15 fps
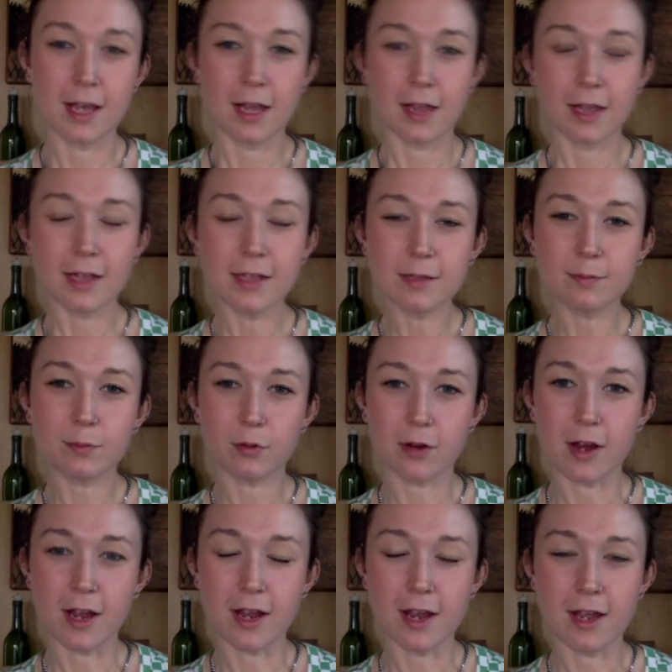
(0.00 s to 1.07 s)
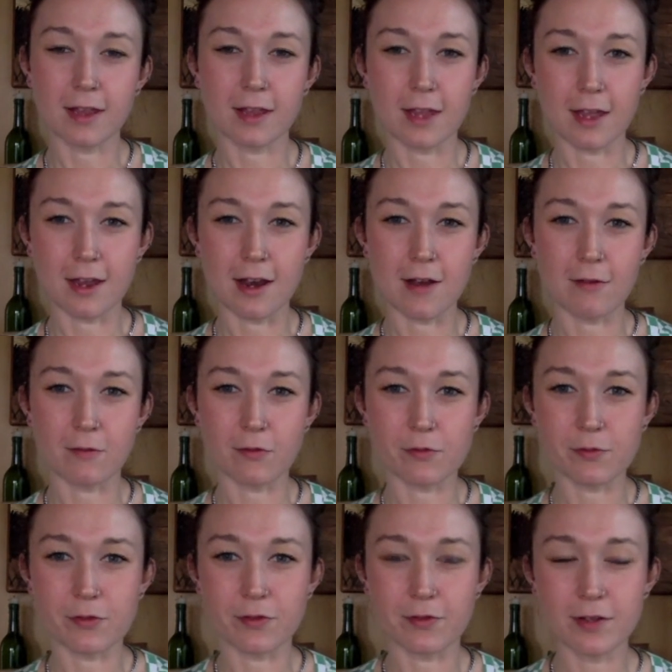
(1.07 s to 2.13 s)
Let's pray and then we'll
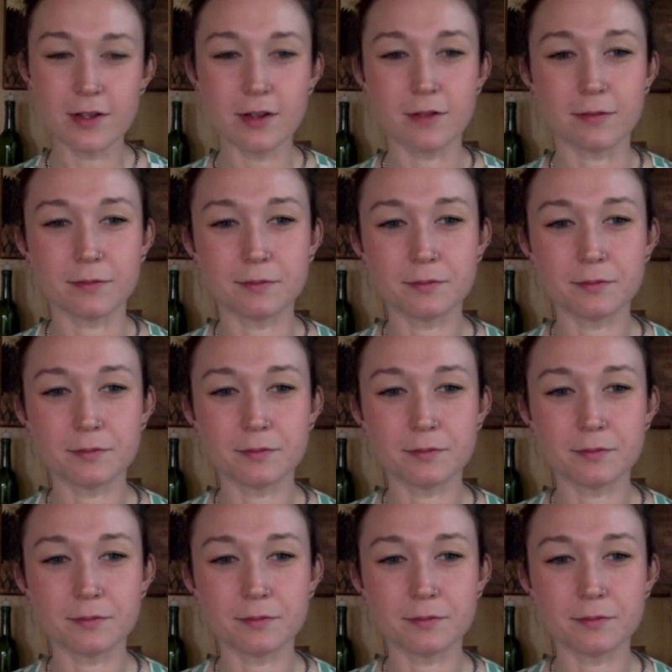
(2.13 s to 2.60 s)
move on.